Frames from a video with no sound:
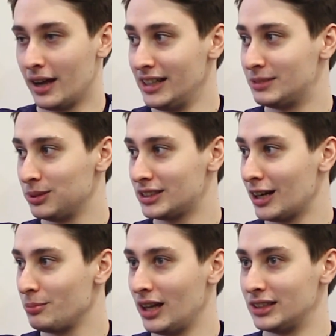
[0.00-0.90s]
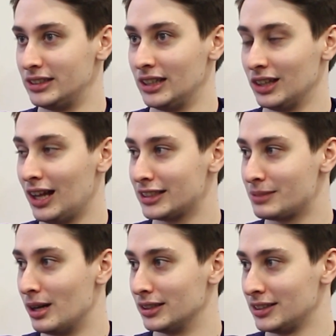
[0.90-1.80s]
And he's started playing Seer
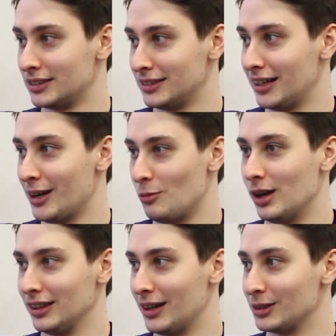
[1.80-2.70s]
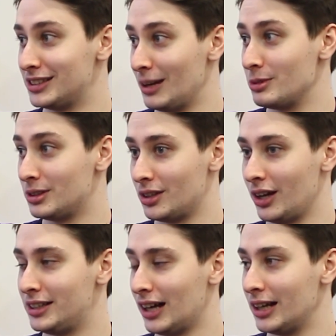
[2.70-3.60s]
last month and now won LAN on Seer with
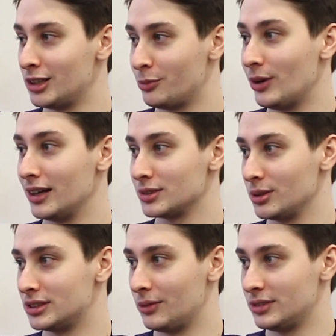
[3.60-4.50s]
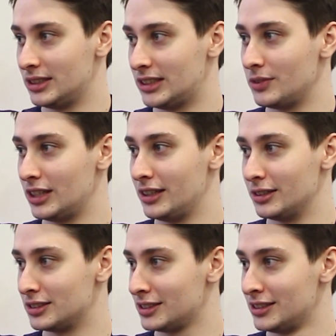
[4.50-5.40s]
he tied top frag as well, 17
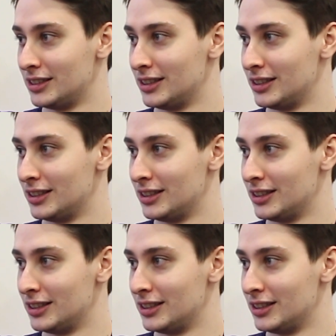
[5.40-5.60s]
kills.